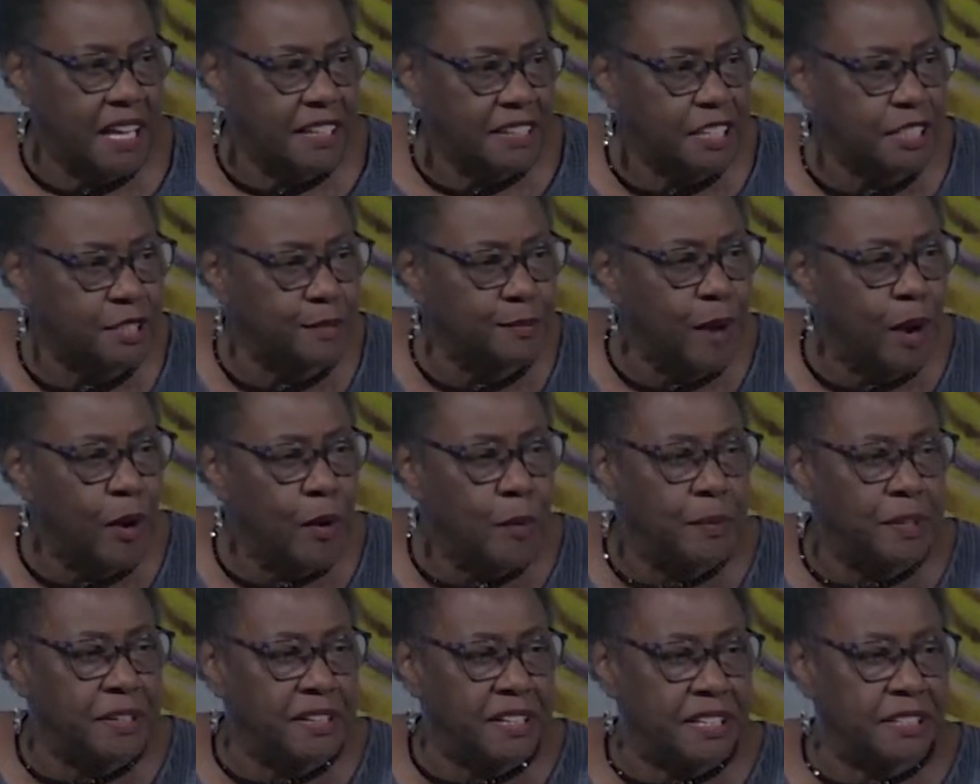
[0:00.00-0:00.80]
This
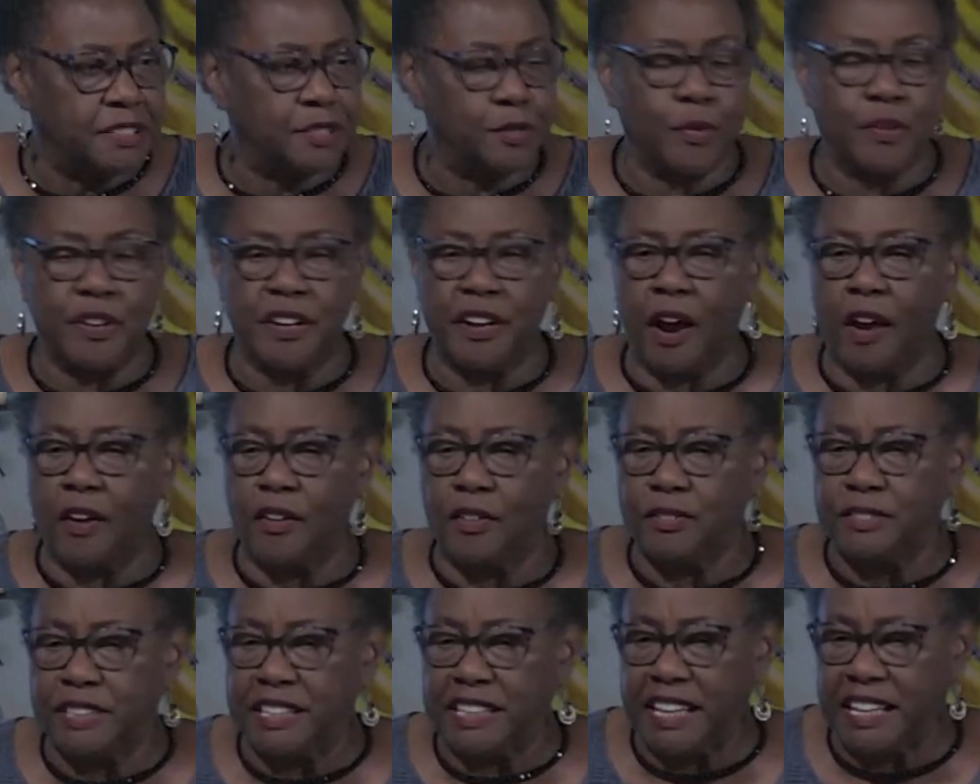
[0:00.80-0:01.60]
moment is where
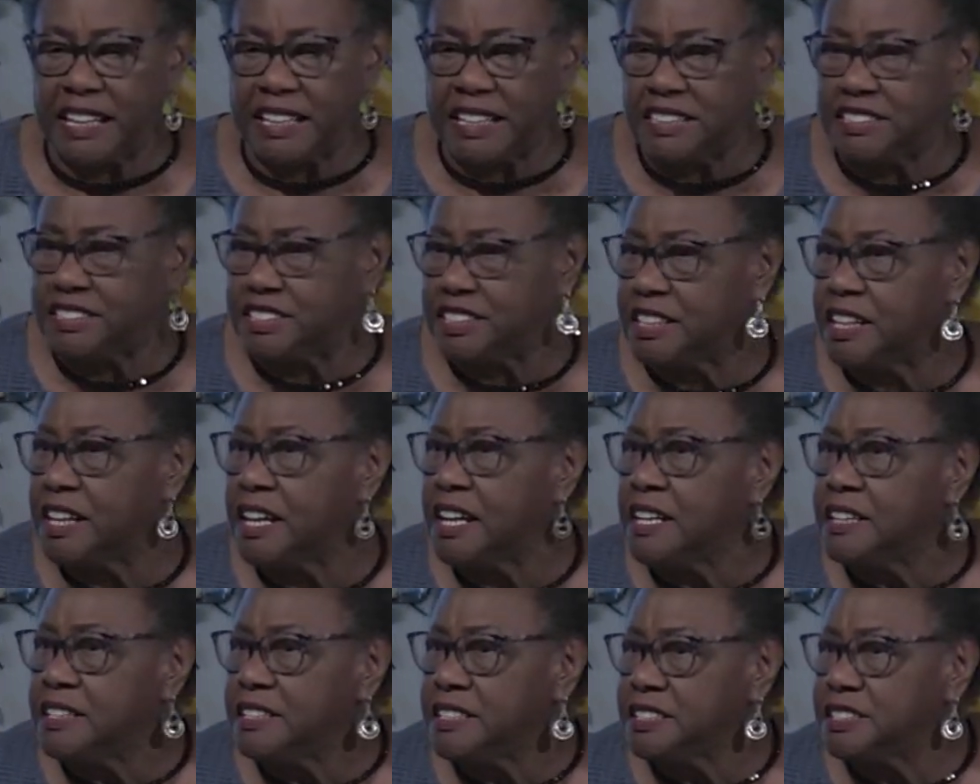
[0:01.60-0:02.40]
all the energy
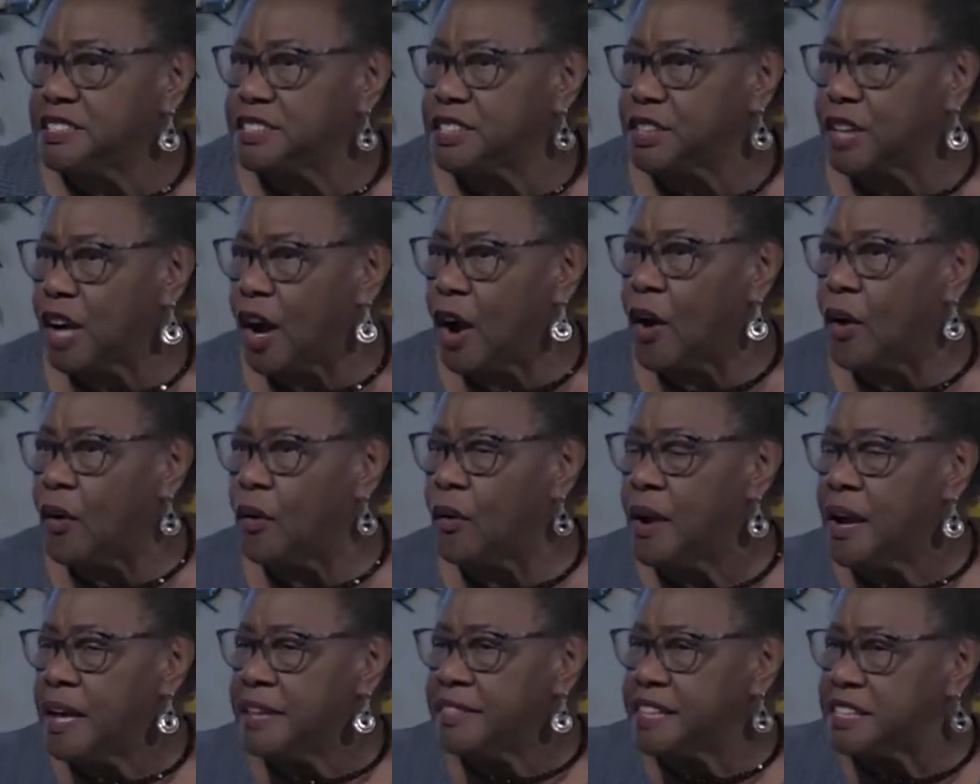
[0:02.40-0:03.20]
needs to
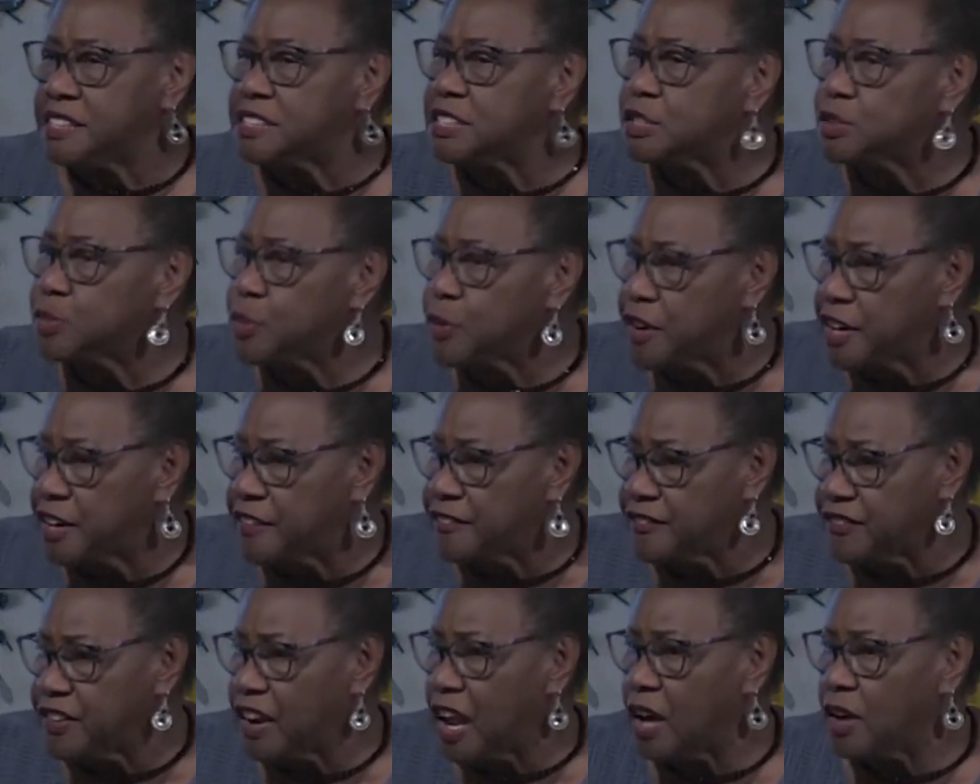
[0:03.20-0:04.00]
go. This is where
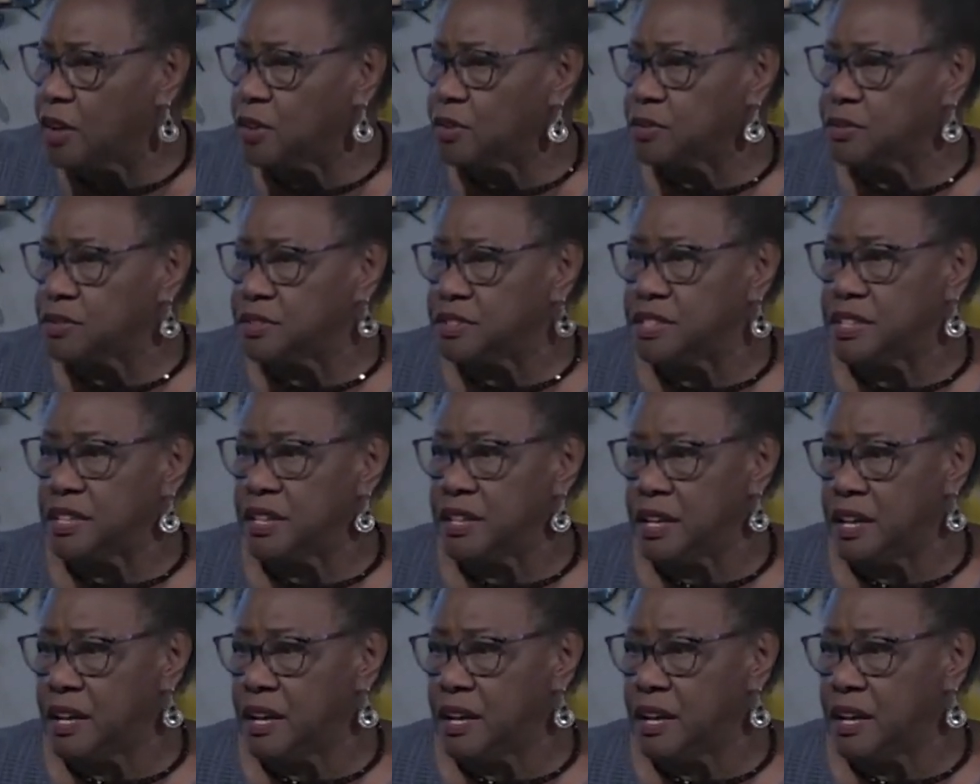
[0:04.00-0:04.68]
it flows.